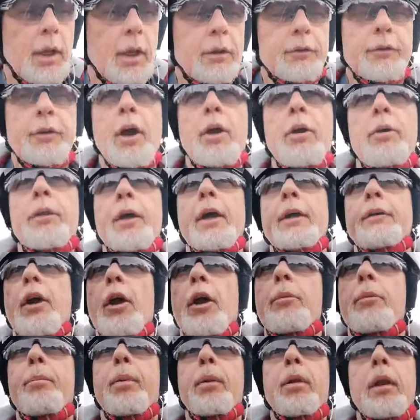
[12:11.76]
So they
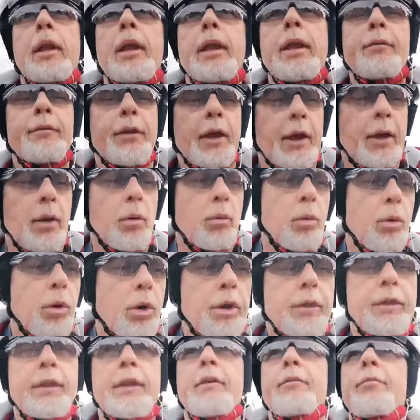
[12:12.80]
don't believe they are
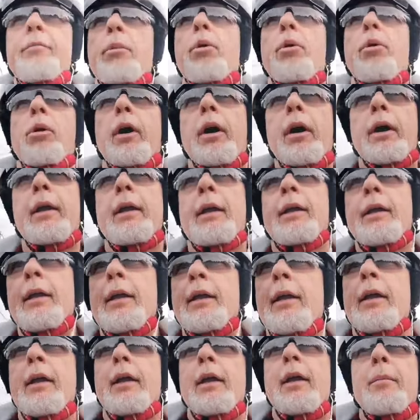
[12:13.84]
worthy of more.
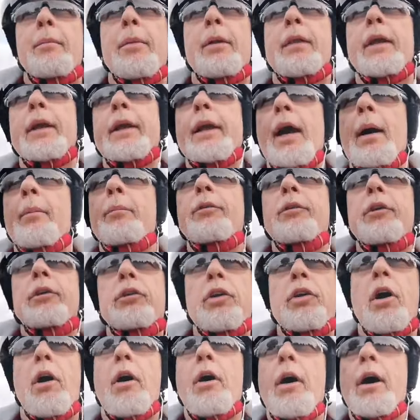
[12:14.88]
But there comes a
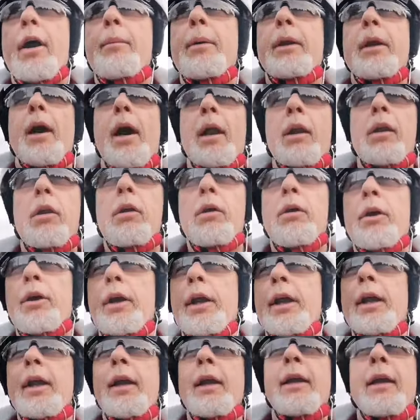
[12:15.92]
time in our
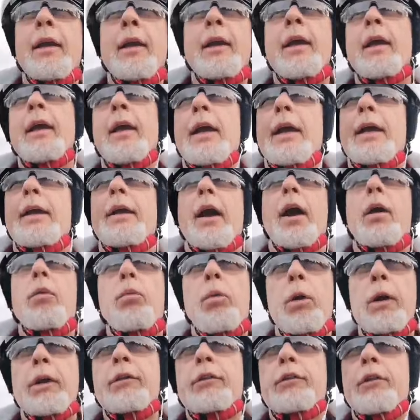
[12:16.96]
learning, in our
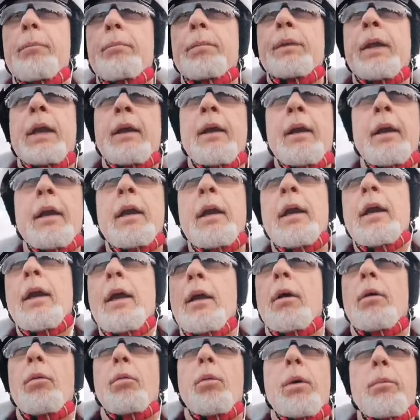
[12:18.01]
wisdom,
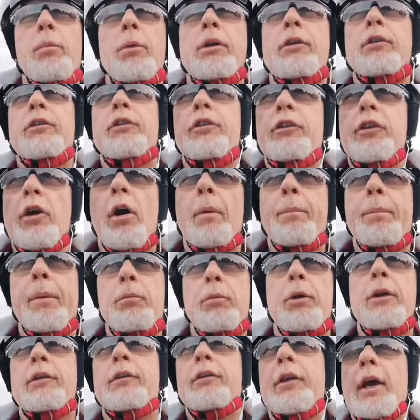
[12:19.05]
when we stop and
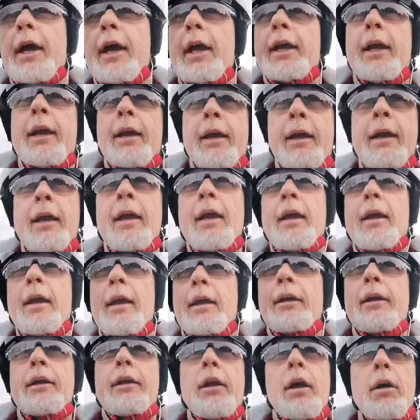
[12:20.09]
we say,
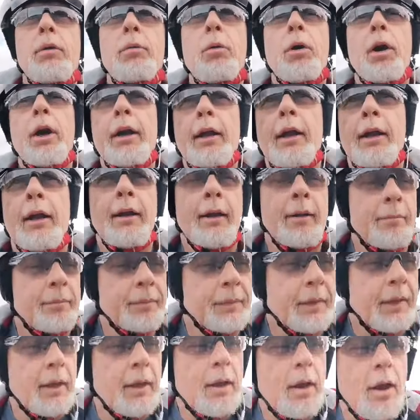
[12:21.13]
you know what?
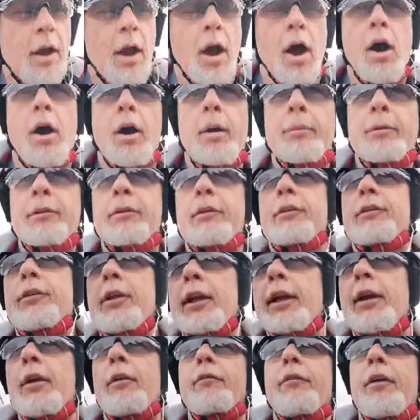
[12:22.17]
I'm
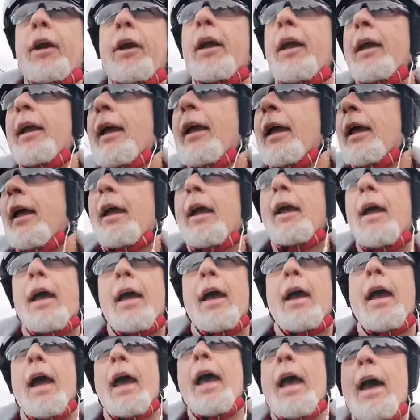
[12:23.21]
sick of
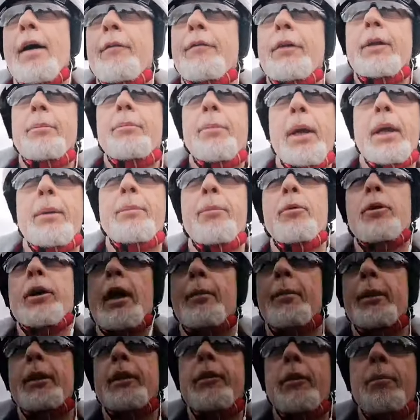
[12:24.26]
having people
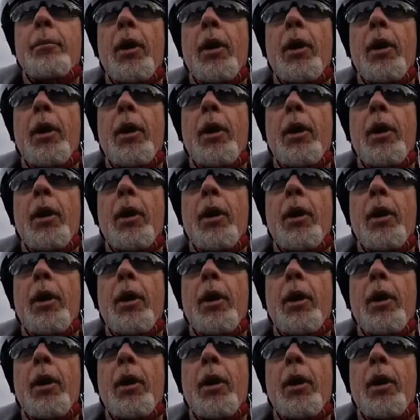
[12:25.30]
come into